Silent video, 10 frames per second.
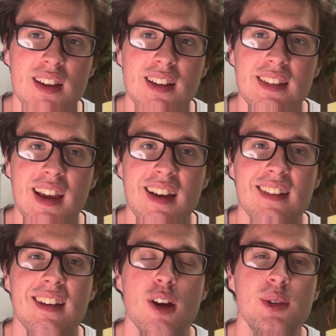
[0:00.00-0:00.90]
Yeah,
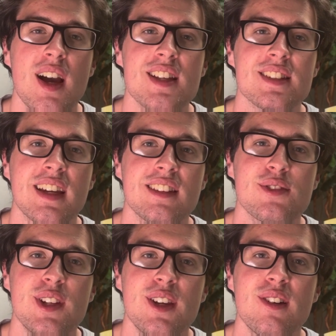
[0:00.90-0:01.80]
I hope you guys like this
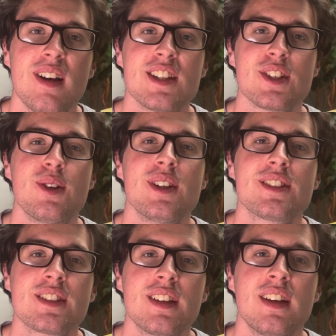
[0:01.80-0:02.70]
video. As
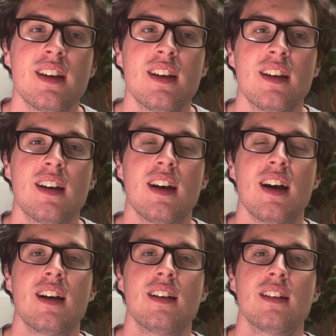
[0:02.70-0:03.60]
always,
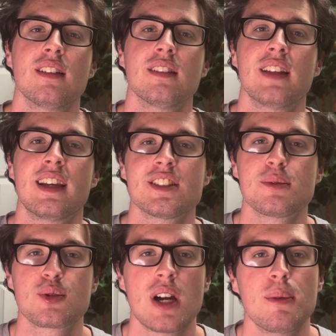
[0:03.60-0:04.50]
like and
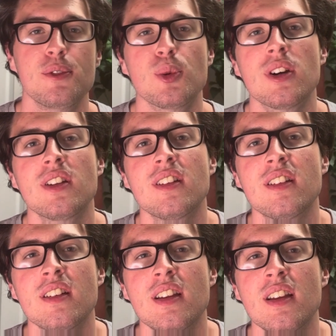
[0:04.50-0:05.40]
subscribe if you want.
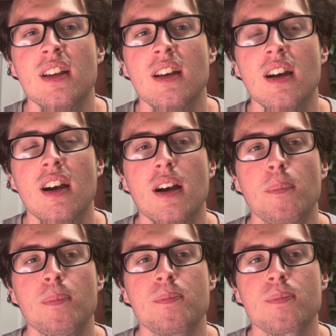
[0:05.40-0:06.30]
I
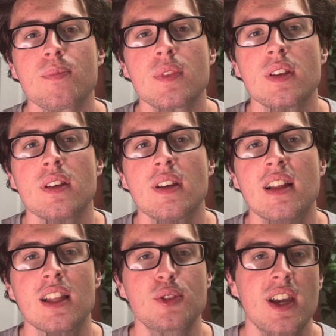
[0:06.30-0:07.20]

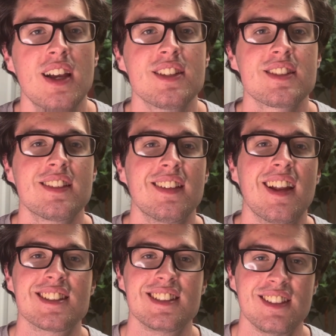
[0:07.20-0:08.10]
love you guys, and I'll
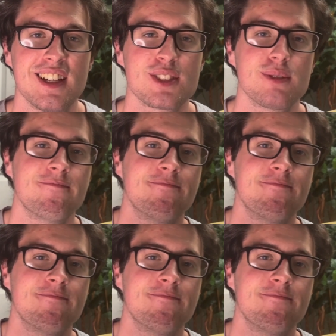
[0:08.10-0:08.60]
see you in the next one.